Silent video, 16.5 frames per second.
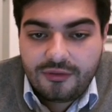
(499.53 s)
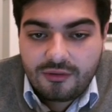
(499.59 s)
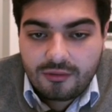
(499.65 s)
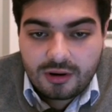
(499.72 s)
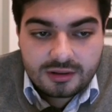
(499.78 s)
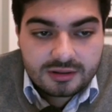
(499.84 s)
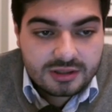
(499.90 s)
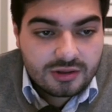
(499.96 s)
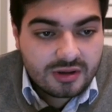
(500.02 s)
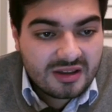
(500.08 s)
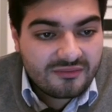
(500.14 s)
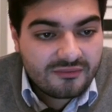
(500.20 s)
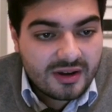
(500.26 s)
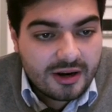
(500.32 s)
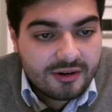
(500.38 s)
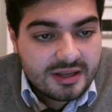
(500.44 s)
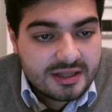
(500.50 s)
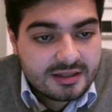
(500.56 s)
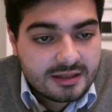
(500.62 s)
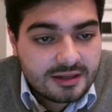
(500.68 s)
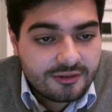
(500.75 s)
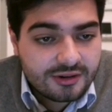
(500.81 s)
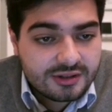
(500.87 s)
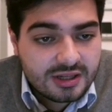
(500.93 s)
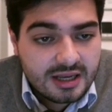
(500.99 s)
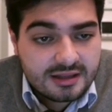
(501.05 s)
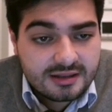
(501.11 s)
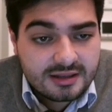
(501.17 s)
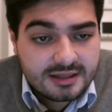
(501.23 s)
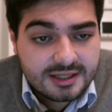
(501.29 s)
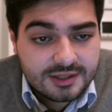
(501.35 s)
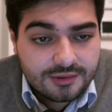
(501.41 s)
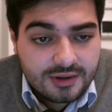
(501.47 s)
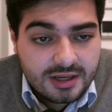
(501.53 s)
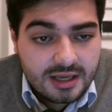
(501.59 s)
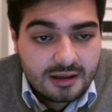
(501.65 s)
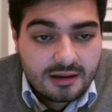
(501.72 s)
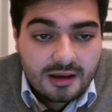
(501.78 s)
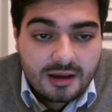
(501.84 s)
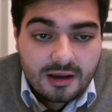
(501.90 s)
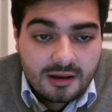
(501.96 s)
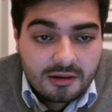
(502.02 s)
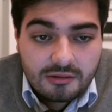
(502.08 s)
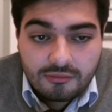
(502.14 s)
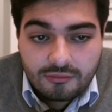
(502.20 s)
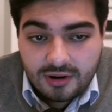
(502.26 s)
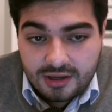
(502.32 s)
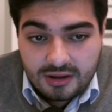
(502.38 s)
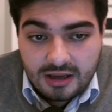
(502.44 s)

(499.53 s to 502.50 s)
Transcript: you want, you can very easily rotate this tree when